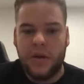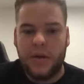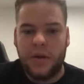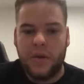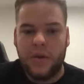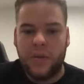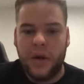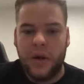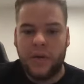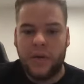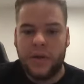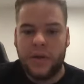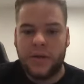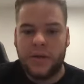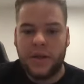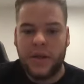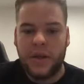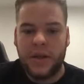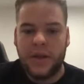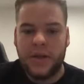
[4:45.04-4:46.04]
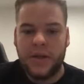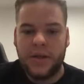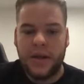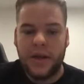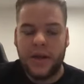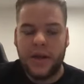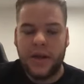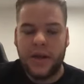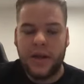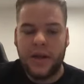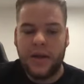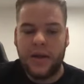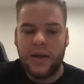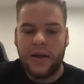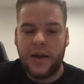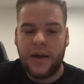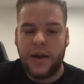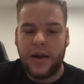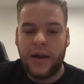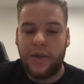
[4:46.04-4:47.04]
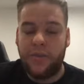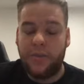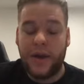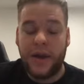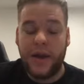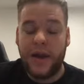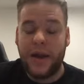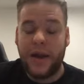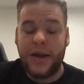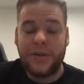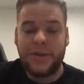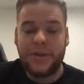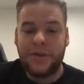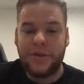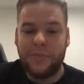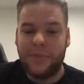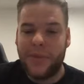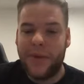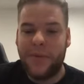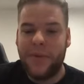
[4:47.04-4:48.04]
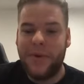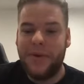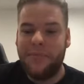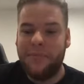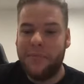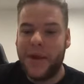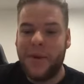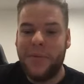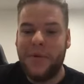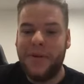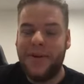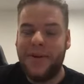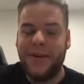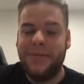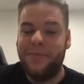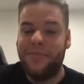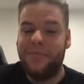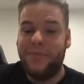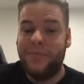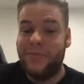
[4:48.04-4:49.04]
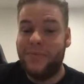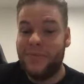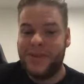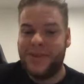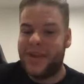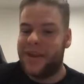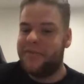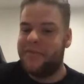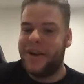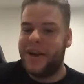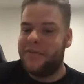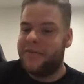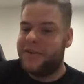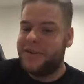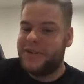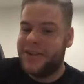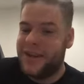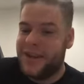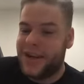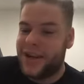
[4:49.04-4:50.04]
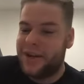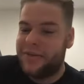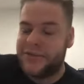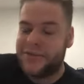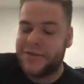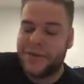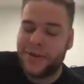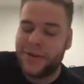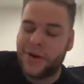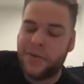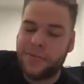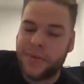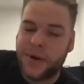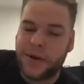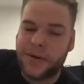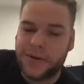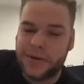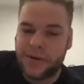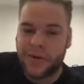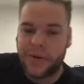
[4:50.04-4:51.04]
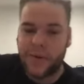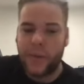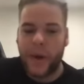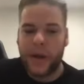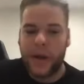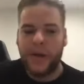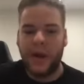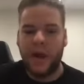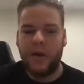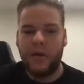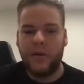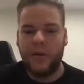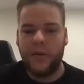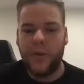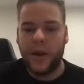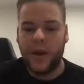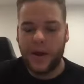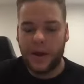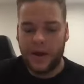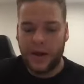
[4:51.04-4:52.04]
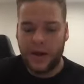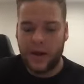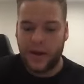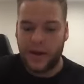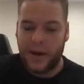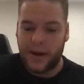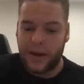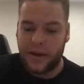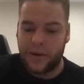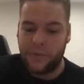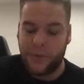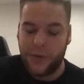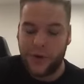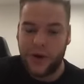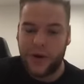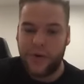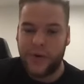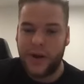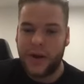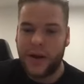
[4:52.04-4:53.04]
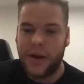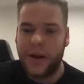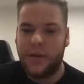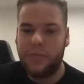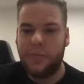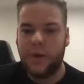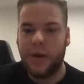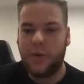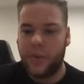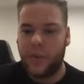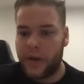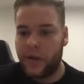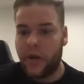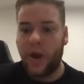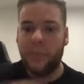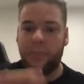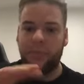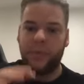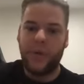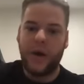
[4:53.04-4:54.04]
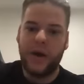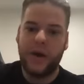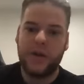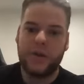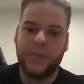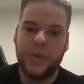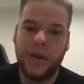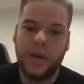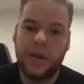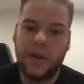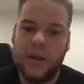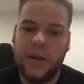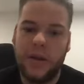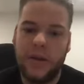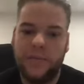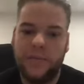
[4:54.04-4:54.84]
when I was that age. And in the beginning, I shot maybe the 7 average, 8 average at the compound. So it went down quick, like, pretty quickly. But it went up quite as well.